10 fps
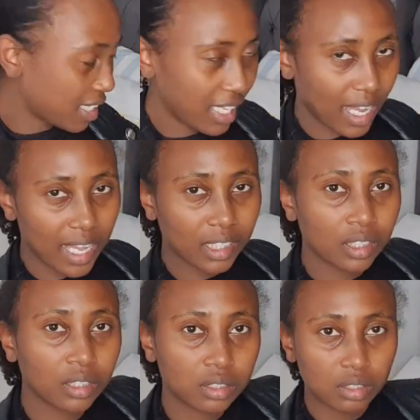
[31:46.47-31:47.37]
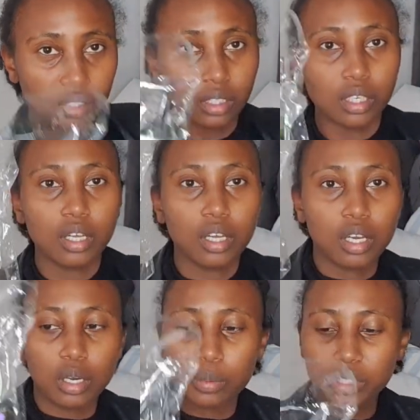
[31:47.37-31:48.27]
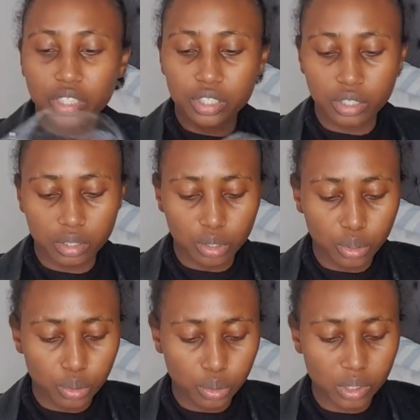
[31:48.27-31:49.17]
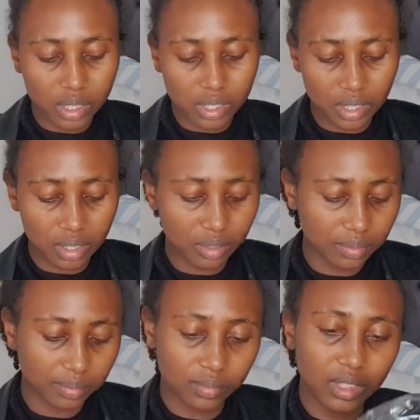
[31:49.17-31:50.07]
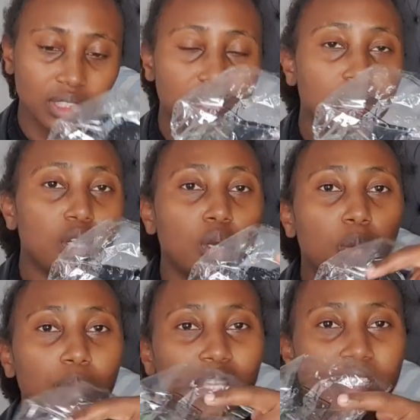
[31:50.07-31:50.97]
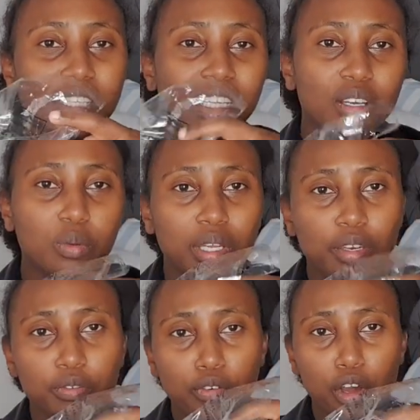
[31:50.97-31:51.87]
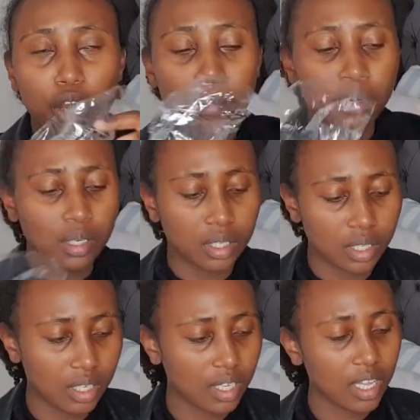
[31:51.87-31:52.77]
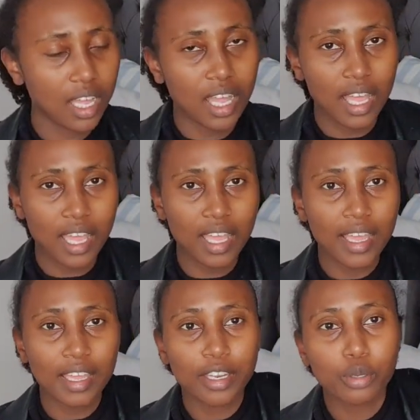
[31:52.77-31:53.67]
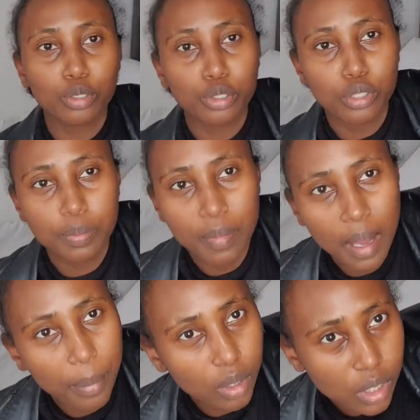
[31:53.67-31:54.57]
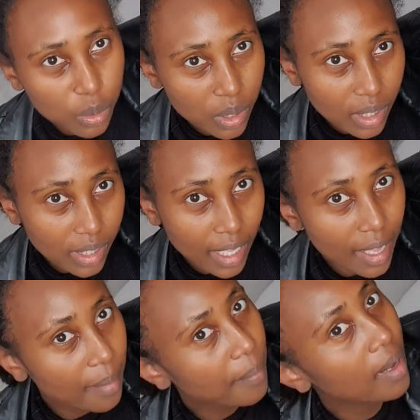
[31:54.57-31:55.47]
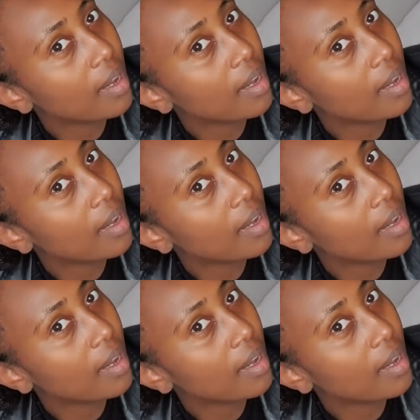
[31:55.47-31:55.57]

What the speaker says: gun, which you use with this liquid form, and you shoot bubbles with them.